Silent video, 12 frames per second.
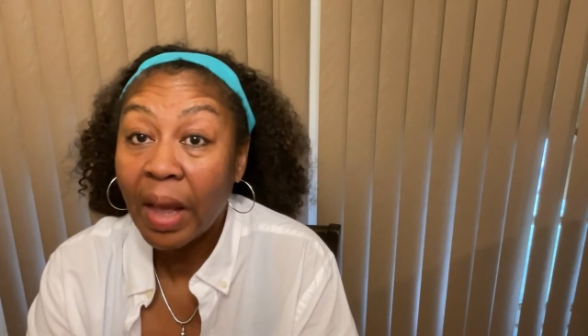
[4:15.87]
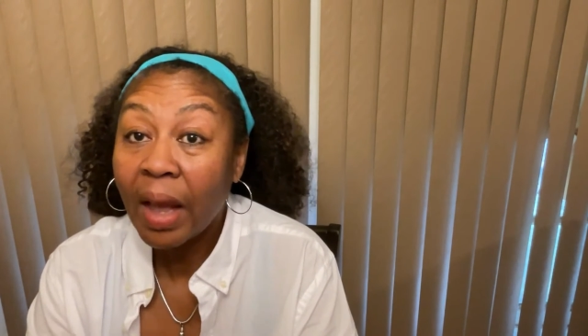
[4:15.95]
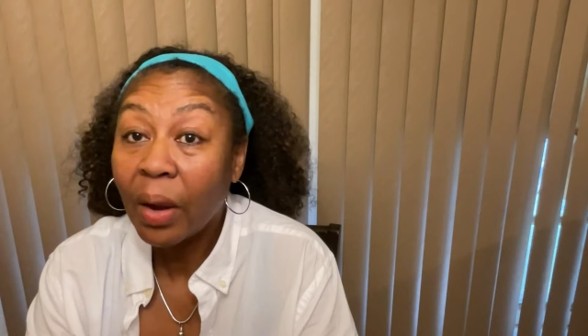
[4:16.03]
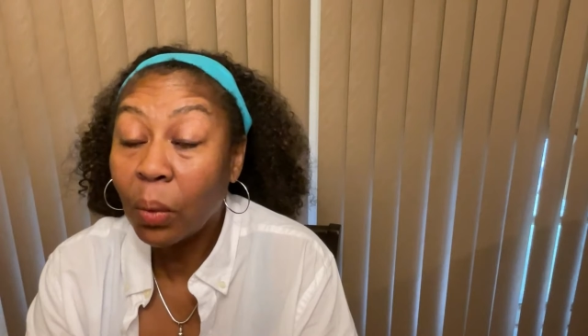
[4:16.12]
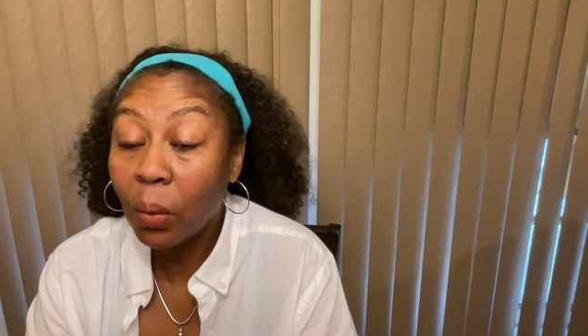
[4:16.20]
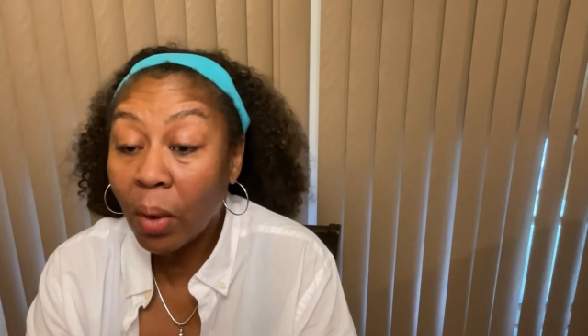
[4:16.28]

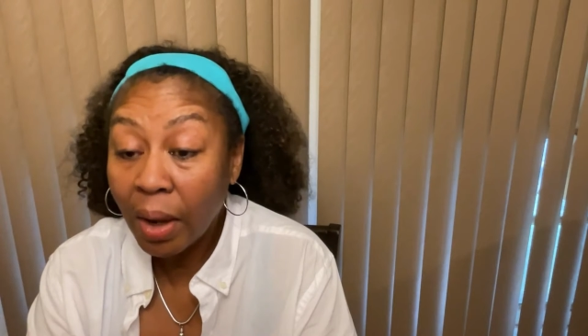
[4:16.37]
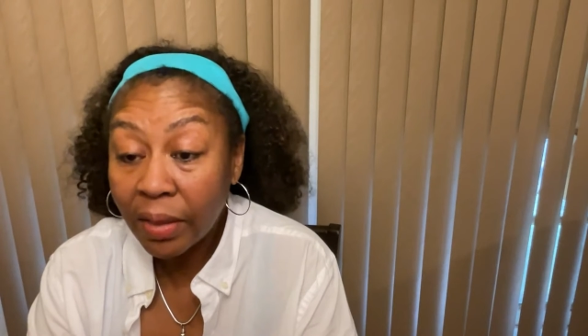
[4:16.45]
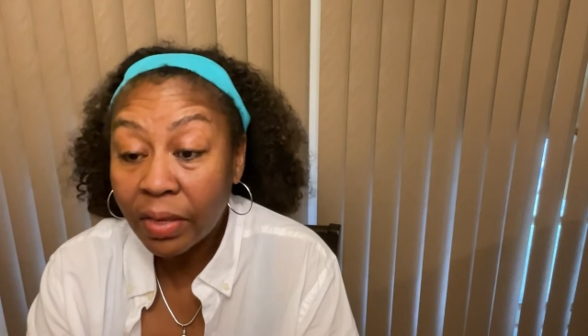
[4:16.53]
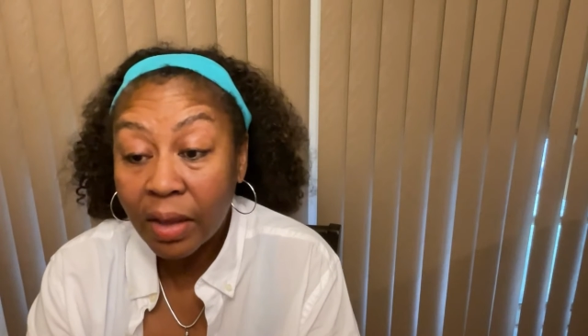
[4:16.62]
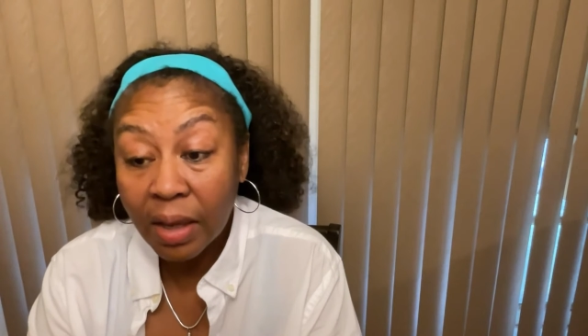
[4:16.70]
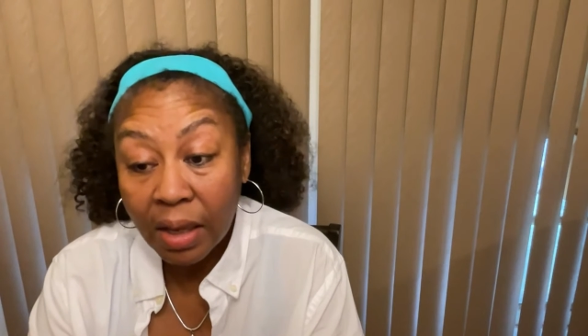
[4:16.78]
One
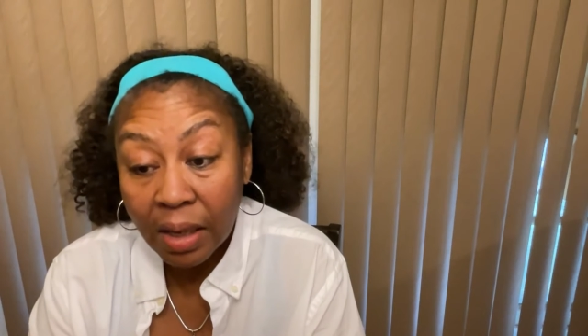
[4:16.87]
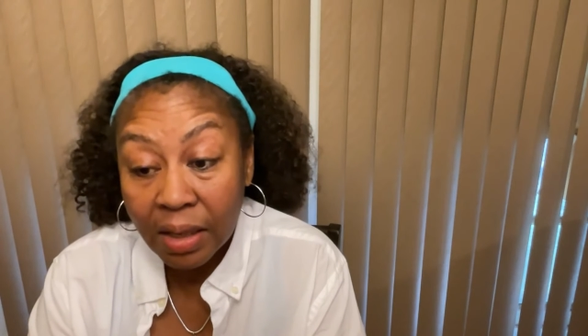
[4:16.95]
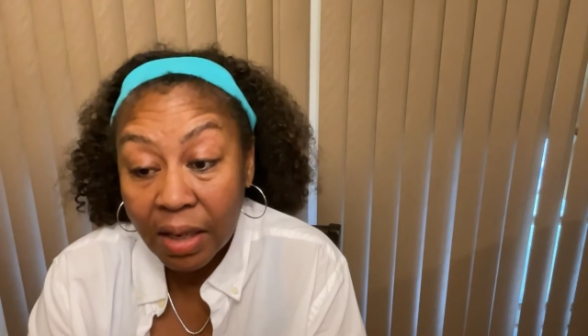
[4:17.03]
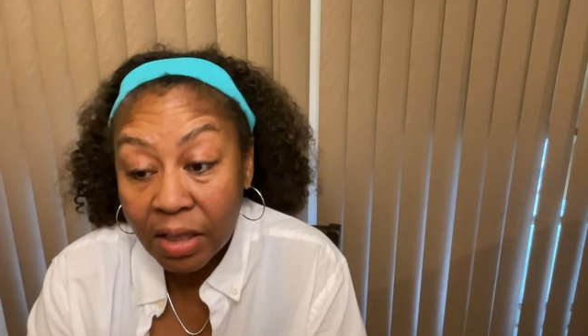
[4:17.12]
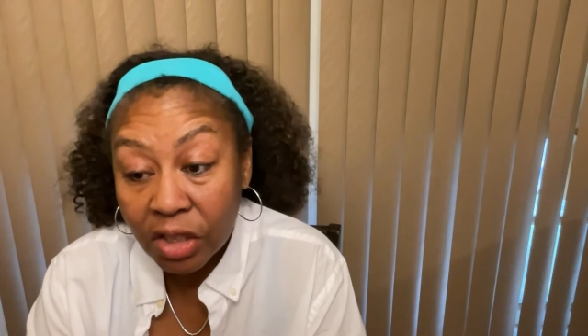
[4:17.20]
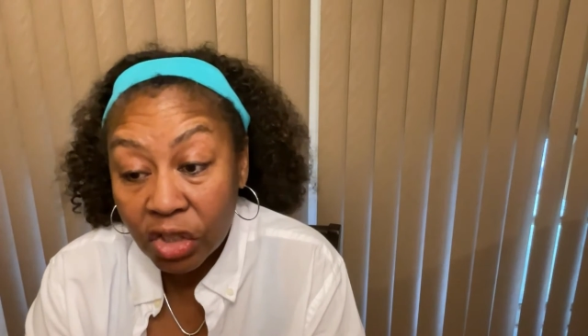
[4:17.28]
thing
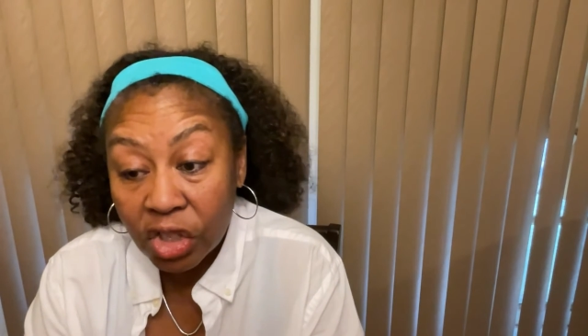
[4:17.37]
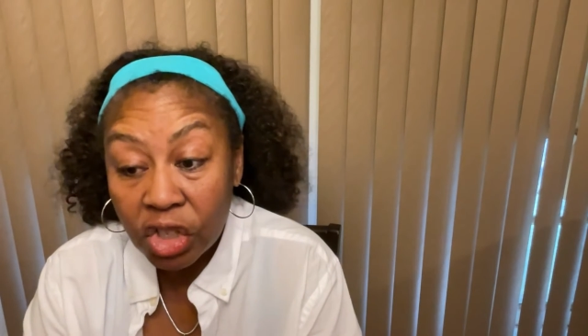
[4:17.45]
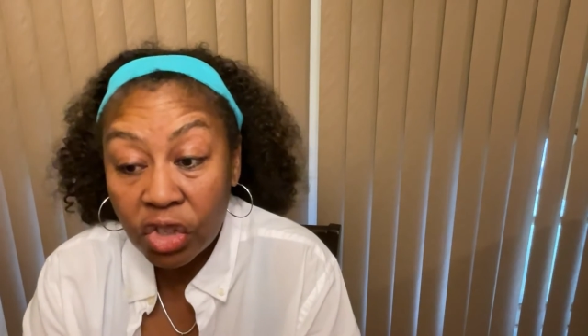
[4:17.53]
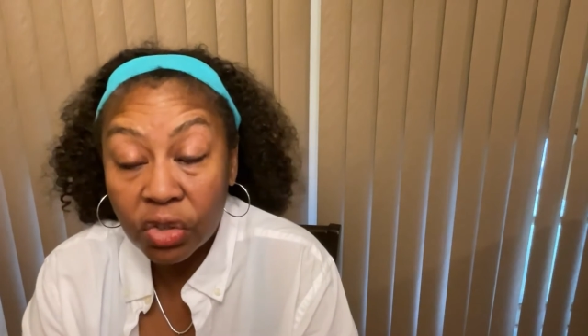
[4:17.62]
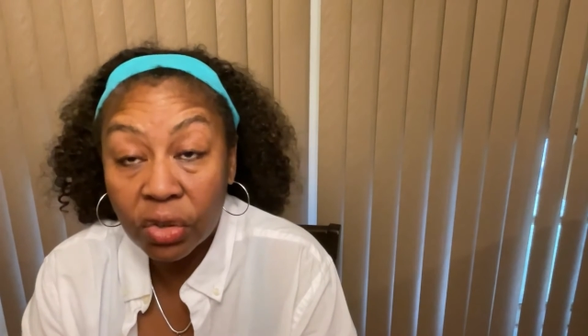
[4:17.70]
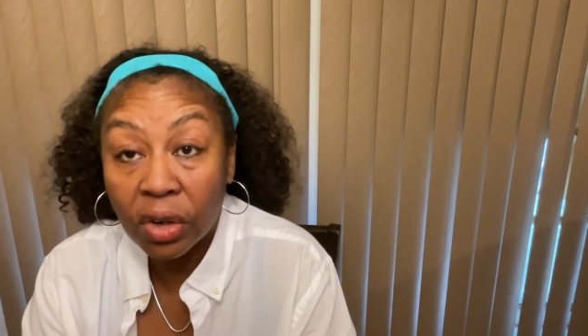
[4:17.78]
that the
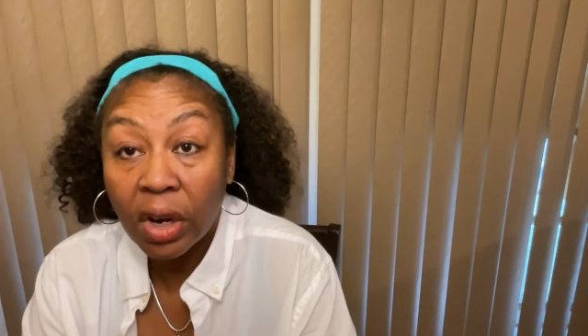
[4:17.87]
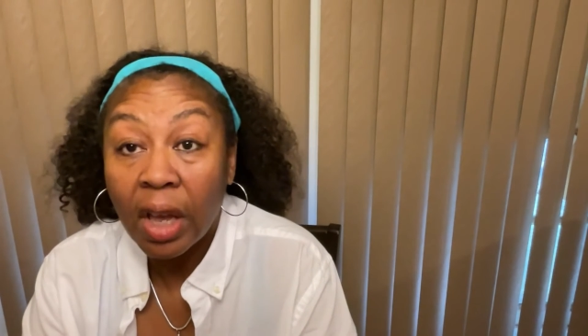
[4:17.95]
teacher,